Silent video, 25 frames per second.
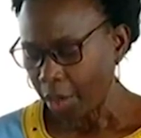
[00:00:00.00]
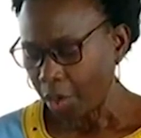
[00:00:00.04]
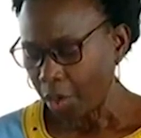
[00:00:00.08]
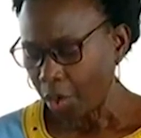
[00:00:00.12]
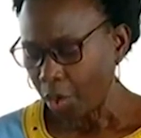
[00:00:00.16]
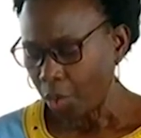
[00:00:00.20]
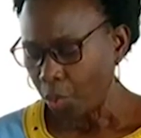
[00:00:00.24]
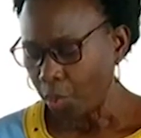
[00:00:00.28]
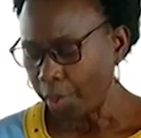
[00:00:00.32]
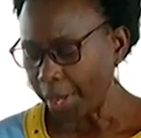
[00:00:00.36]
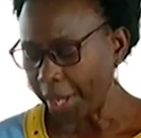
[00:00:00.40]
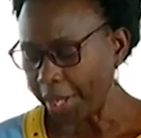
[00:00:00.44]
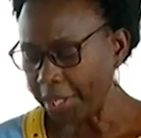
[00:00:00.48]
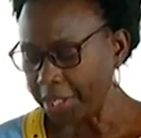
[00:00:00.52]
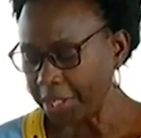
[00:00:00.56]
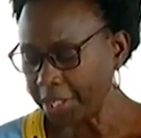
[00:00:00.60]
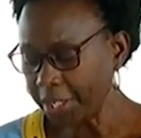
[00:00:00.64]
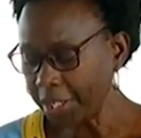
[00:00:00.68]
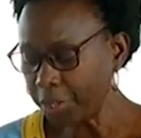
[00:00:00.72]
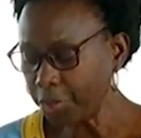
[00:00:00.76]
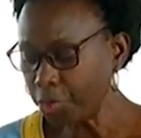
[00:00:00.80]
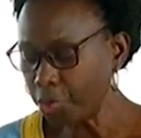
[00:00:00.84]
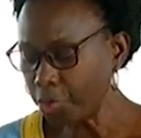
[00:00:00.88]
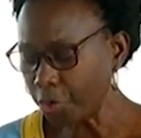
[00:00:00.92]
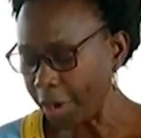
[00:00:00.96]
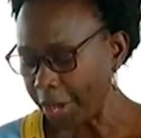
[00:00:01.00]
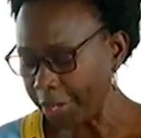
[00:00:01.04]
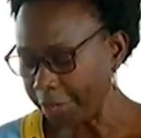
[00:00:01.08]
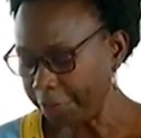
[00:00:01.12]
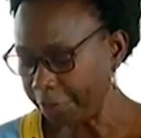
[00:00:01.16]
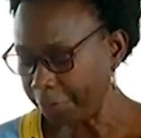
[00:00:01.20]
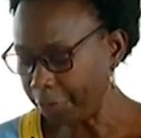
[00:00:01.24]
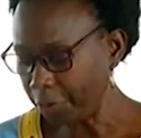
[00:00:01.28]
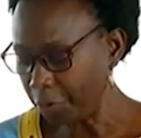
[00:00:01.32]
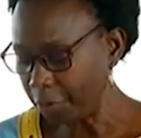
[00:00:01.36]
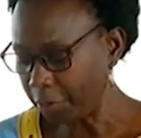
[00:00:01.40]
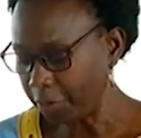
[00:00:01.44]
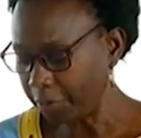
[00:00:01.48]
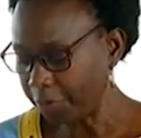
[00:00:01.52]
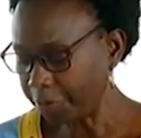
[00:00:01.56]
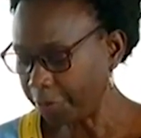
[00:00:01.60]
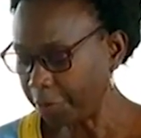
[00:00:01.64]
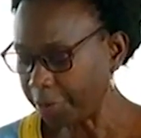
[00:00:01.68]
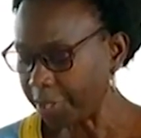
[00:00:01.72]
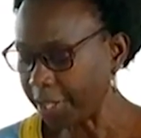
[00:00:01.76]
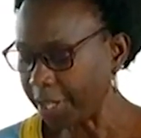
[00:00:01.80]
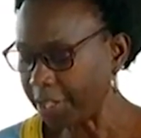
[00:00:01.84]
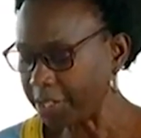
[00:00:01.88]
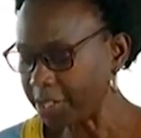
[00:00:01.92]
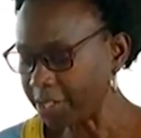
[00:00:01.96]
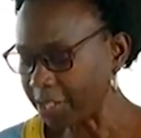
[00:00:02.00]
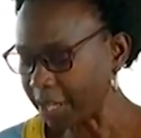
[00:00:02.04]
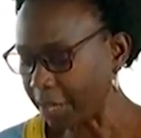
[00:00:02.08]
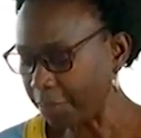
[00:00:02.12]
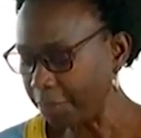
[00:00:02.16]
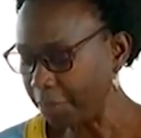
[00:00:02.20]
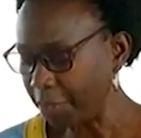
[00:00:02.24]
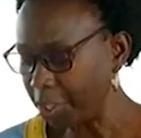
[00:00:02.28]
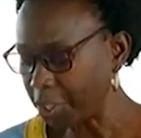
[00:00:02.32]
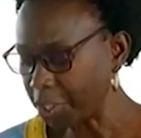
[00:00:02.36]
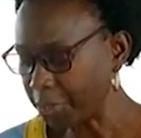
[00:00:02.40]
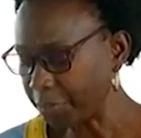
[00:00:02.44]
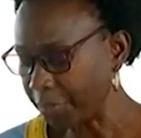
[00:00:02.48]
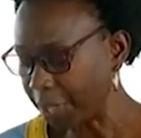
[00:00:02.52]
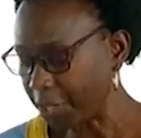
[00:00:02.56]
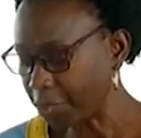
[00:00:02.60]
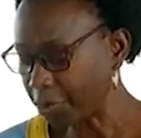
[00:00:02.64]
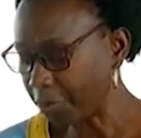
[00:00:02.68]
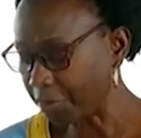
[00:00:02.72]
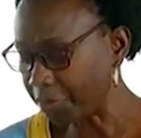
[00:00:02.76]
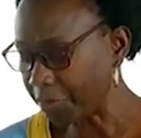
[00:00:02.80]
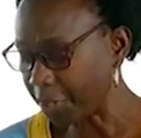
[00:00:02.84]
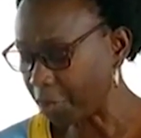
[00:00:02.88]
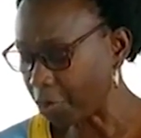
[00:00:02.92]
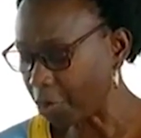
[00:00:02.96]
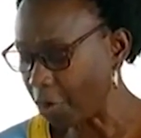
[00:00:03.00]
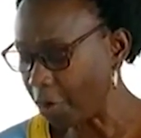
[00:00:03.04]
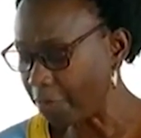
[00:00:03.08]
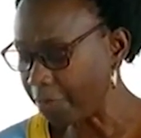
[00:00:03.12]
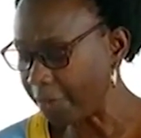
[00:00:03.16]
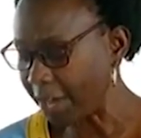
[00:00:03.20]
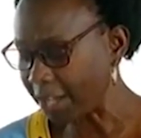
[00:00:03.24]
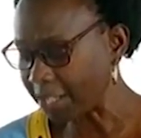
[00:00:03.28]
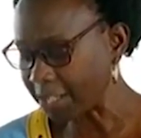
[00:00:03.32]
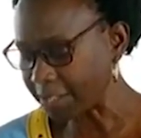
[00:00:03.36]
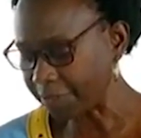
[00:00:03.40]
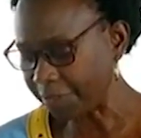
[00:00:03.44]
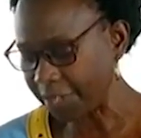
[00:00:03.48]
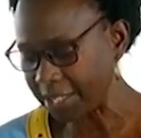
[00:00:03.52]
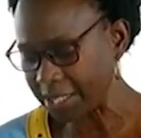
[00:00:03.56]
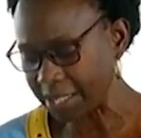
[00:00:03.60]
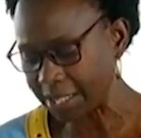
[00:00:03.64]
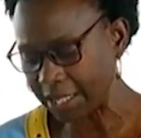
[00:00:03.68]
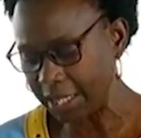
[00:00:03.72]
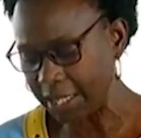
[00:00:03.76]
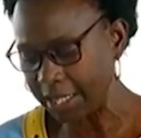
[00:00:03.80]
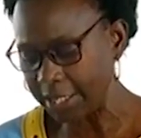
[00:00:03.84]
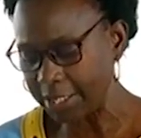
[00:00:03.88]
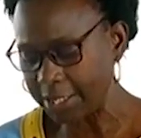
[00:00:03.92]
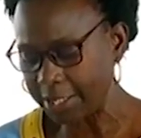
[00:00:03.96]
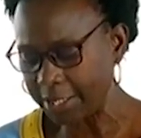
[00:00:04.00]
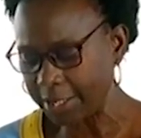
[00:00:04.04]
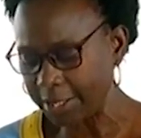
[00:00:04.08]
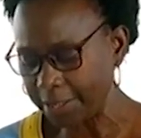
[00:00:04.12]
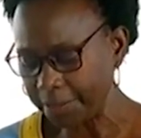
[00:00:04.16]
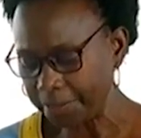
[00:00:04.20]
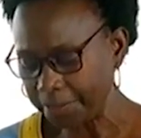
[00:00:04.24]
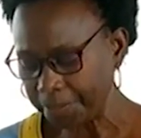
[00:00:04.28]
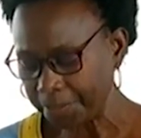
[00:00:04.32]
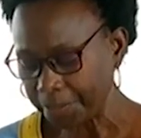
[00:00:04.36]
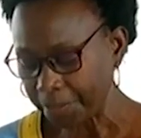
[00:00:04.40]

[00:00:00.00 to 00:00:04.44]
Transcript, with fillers: We are indeed grateful for the establishment of the COVAX facility,